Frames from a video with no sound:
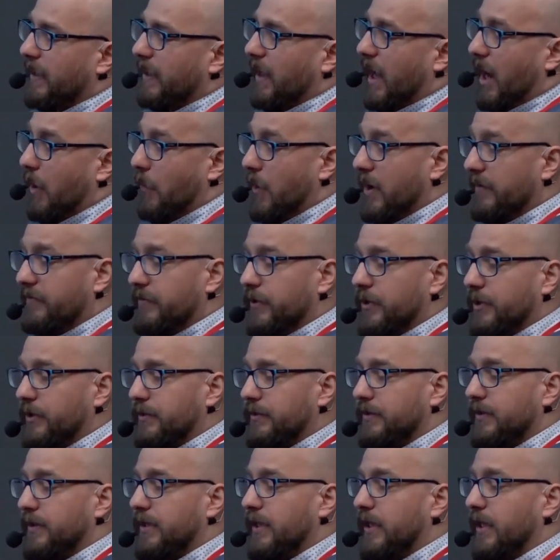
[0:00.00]

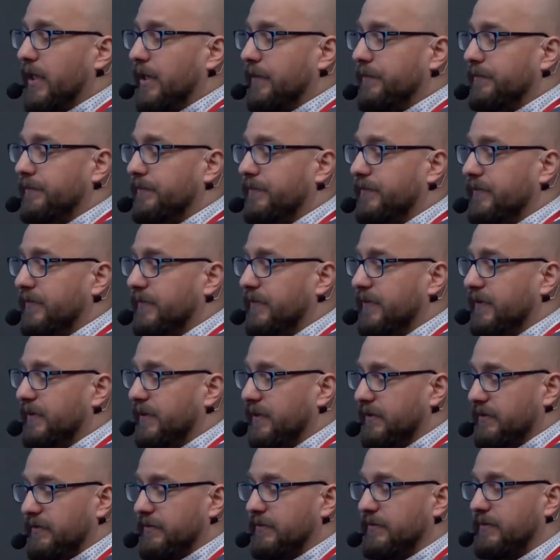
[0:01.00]
However,
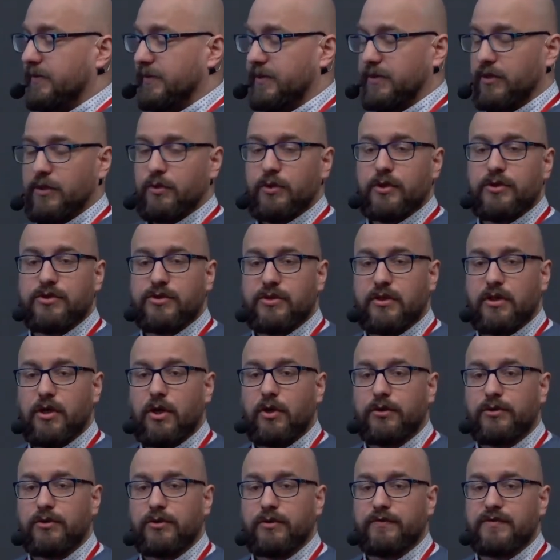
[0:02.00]
the original
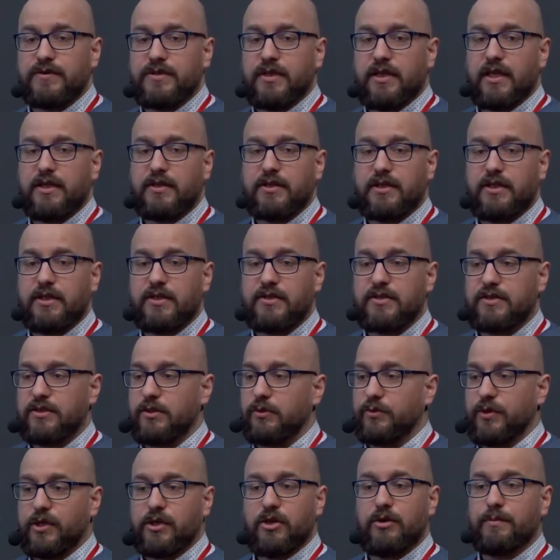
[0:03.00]
author of Sidekick
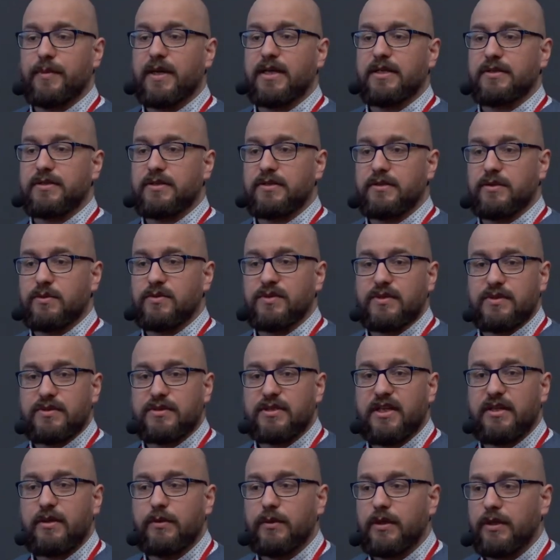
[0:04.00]
still recommends using
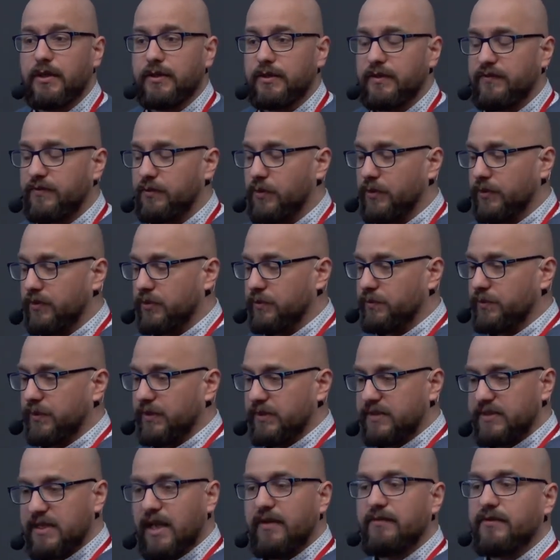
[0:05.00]
Celluloid if you want to
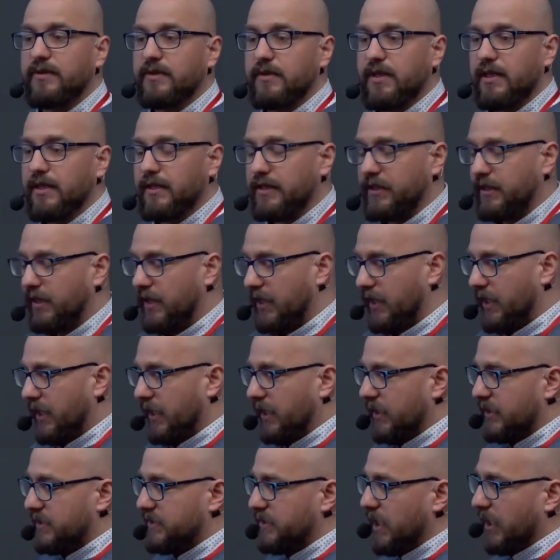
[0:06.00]
build something like
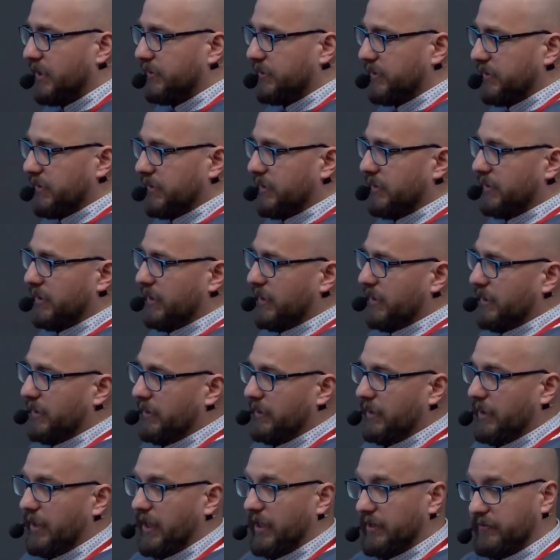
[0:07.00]
Sidekick
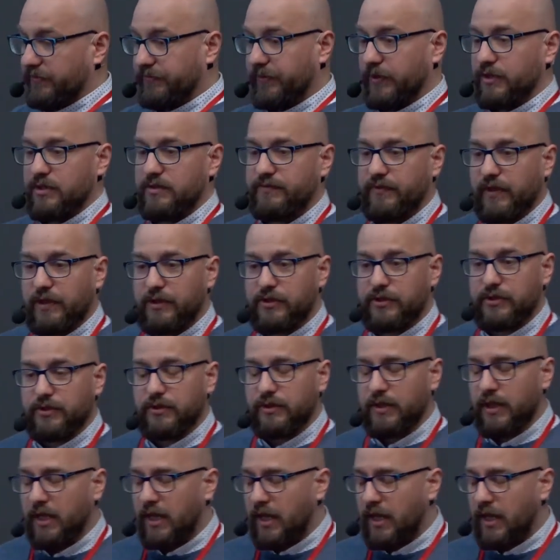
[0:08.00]
at first version.